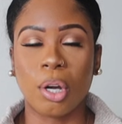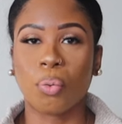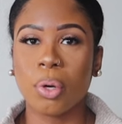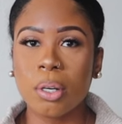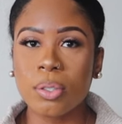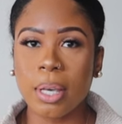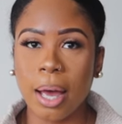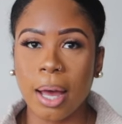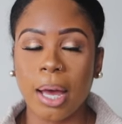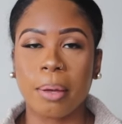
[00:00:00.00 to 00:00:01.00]
In real
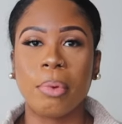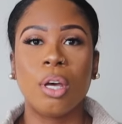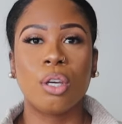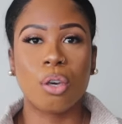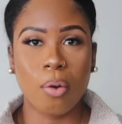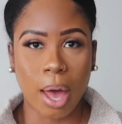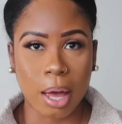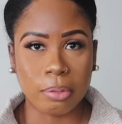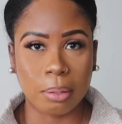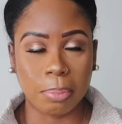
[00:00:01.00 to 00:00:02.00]
time, you
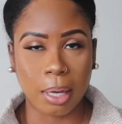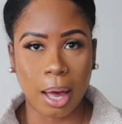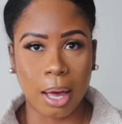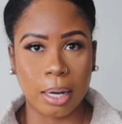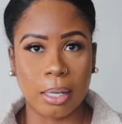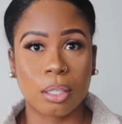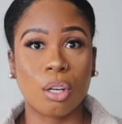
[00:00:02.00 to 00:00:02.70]
have to be honest.